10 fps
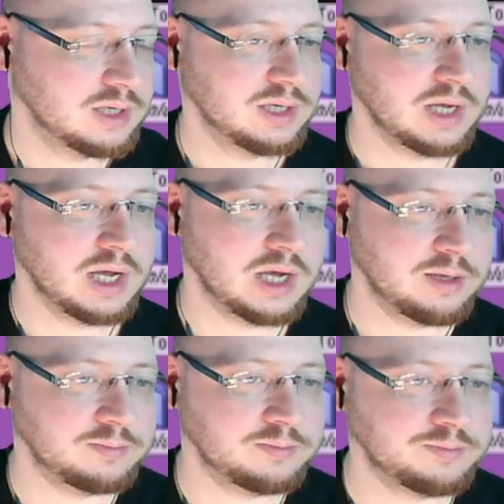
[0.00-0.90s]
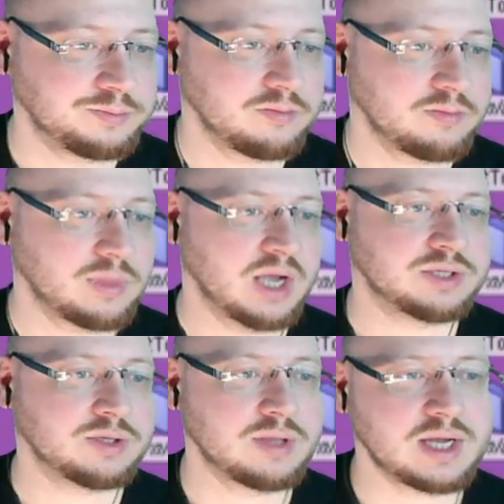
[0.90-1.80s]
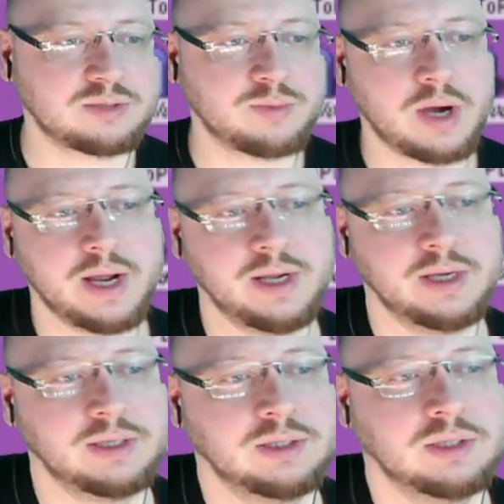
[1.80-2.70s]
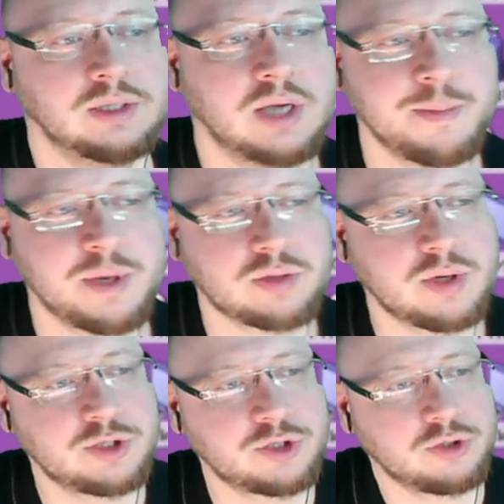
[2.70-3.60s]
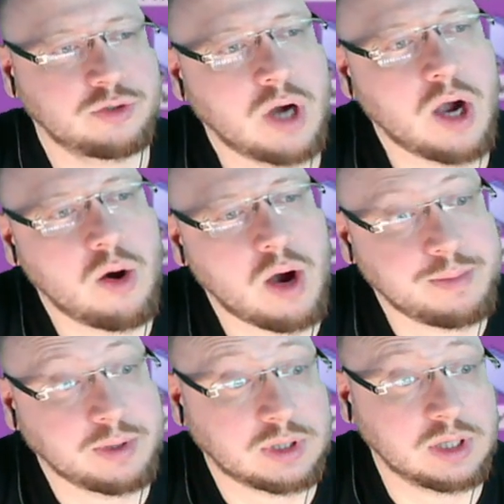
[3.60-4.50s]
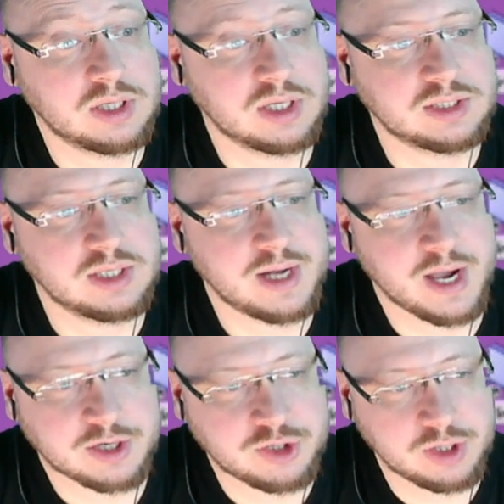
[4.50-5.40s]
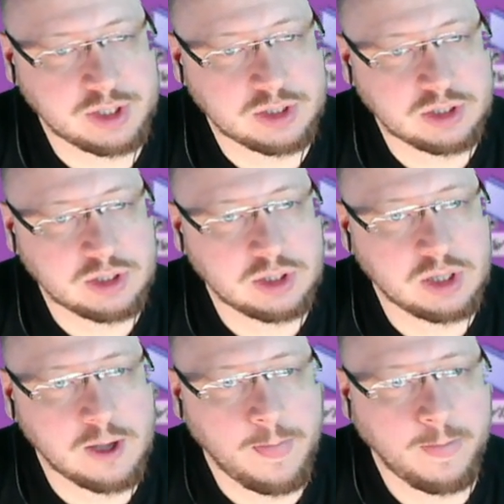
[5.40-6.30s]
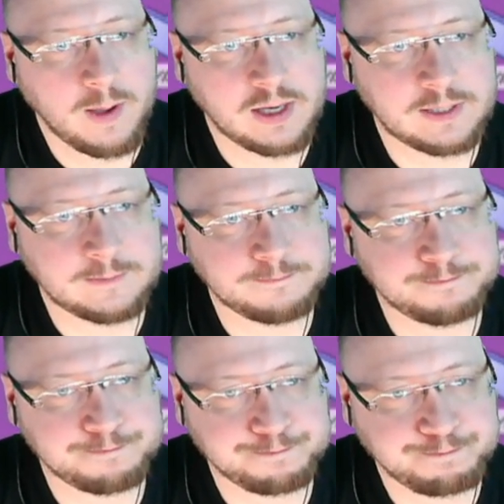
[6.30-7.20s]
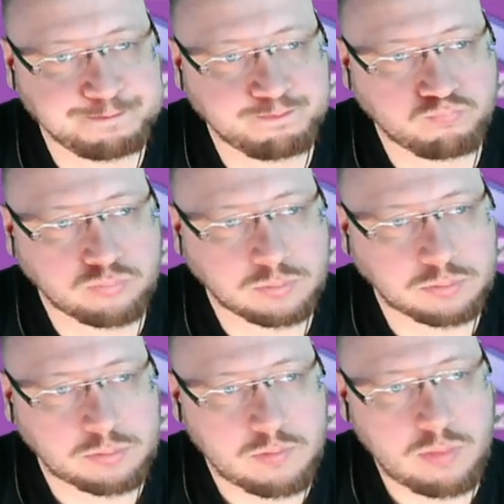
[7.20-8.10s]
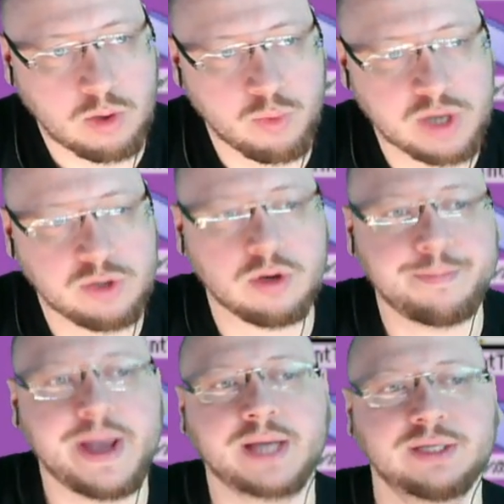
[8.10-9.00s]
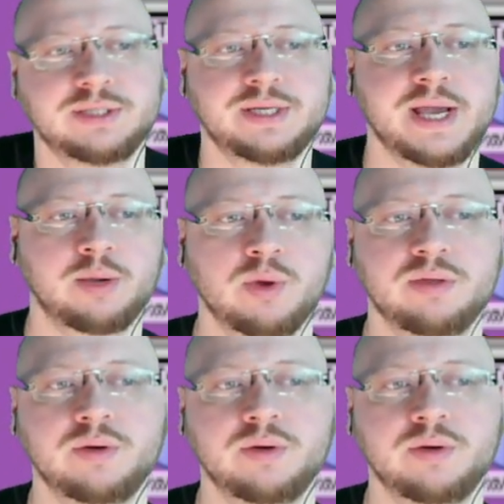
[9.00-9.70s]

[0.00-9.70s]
And so that's why I'm not quite sure how HyperCard does it, actually. When you compact the stack, whether